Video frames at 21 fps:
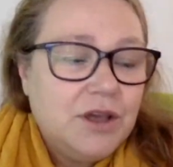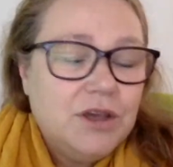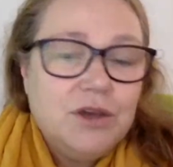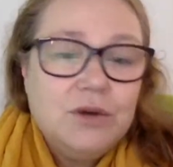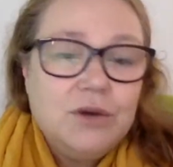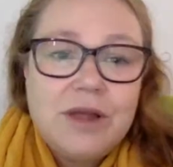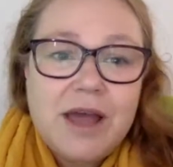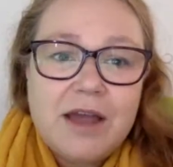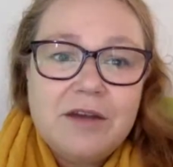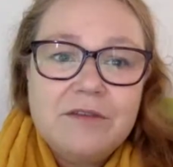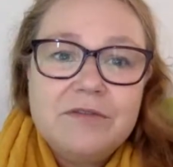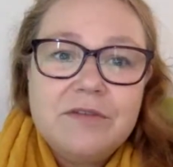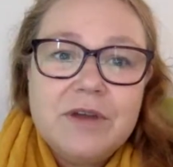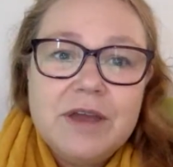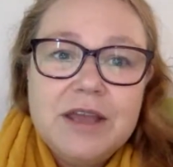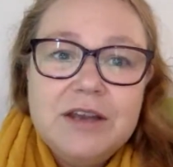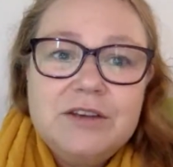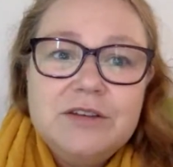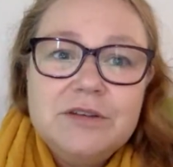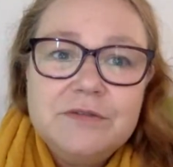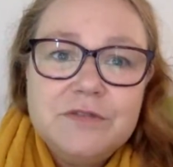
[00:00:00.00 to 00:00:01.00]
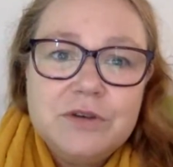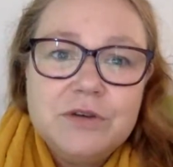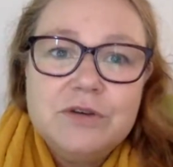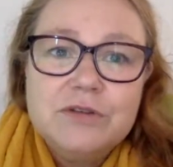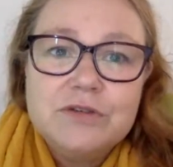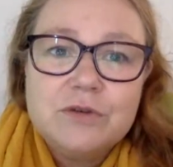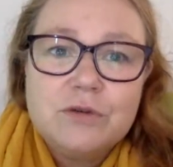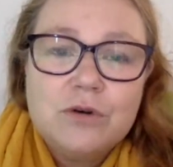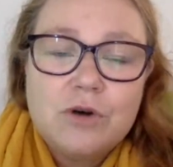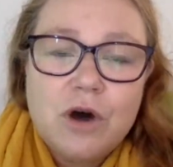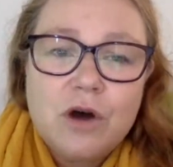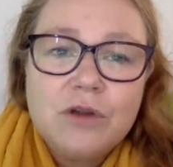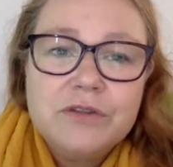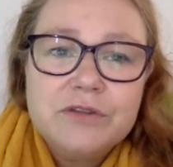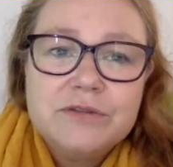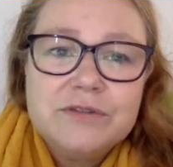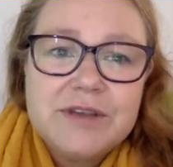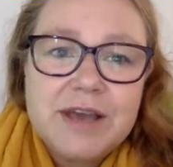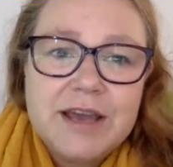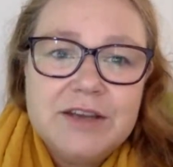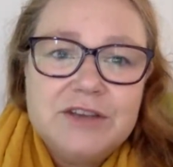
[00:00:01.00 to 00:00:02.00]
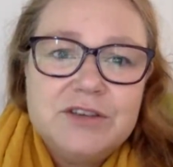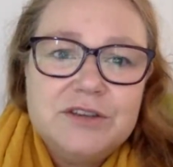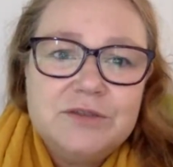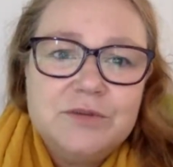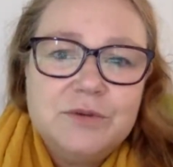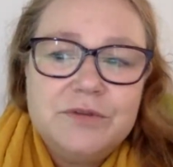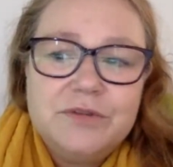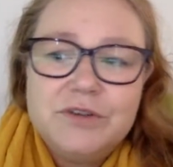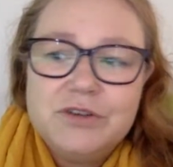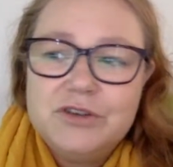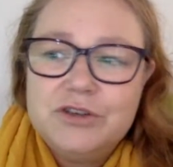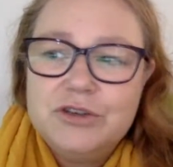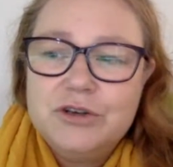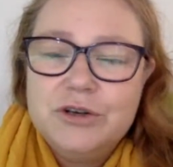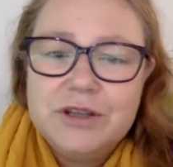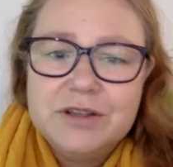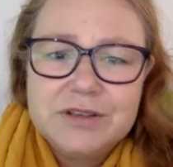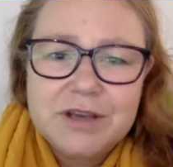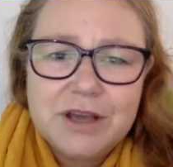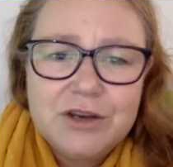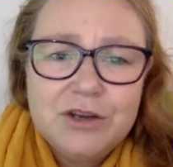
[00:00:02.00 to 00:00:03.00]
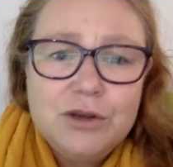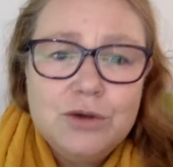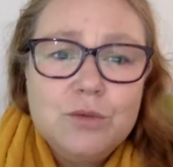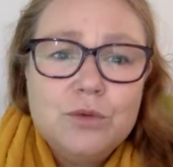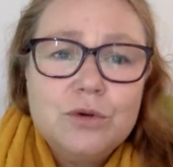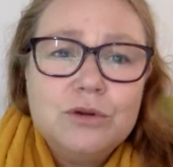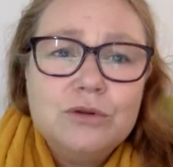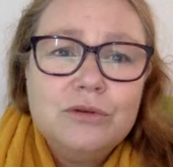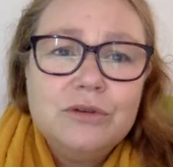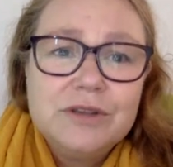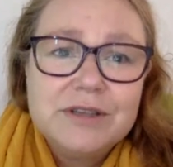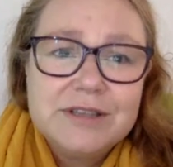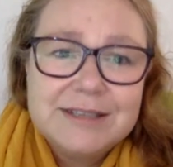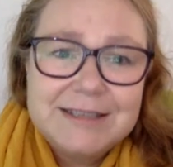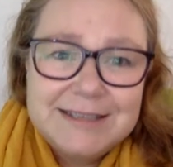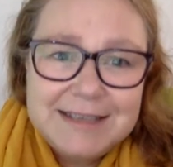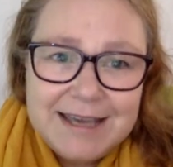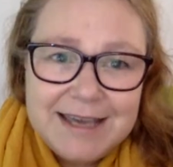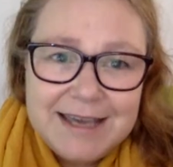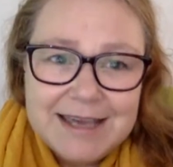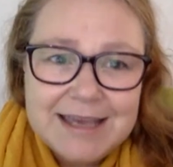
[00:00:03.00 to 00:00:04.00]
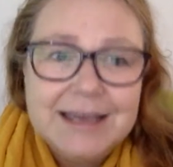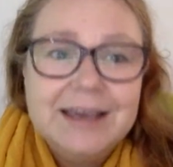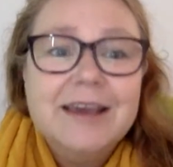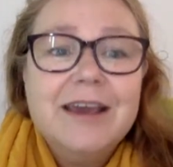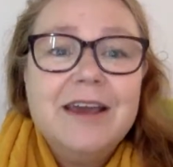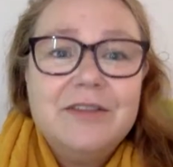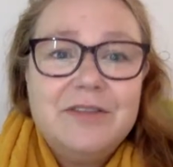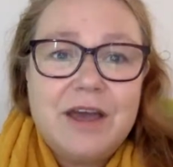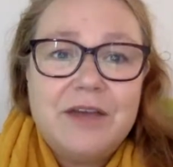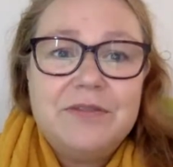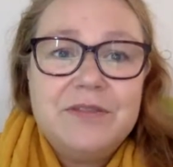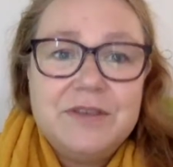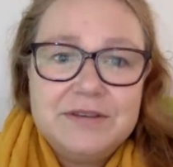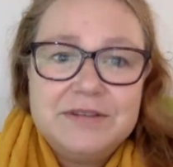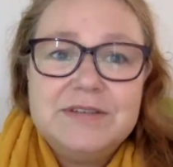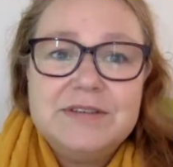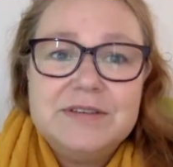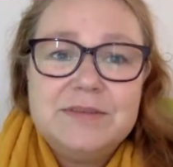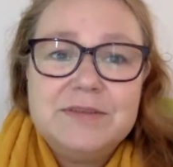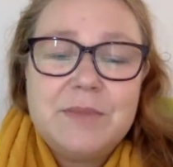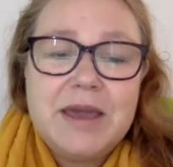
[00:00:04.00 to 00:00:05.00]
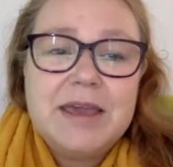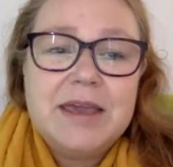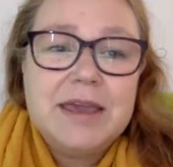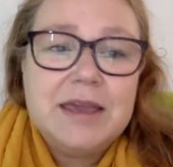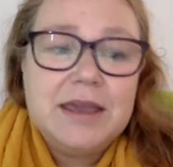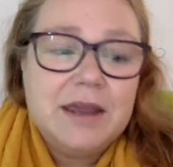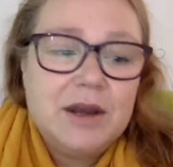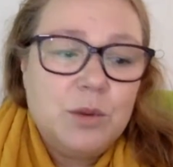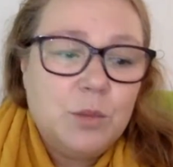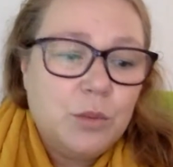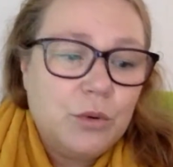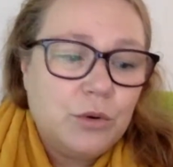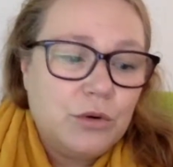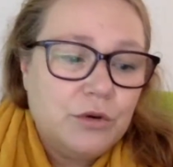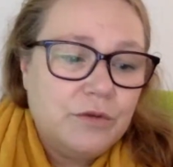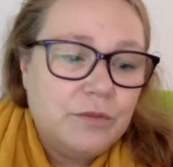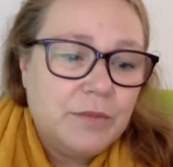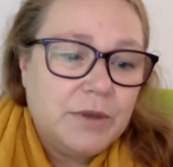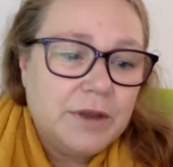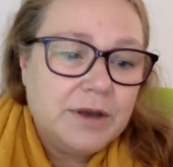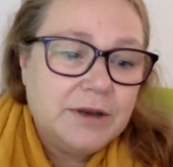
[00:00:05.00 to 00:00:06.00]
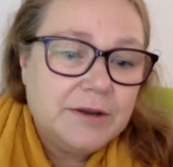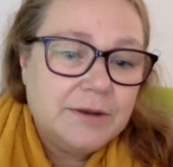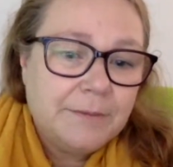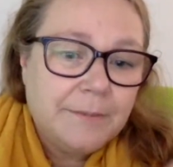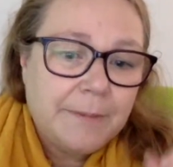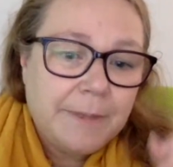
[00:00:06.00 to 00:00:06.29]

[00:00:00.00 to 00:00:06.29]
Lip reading: you'll have interviews or consultations with the students, and you will see that this is making an improvement.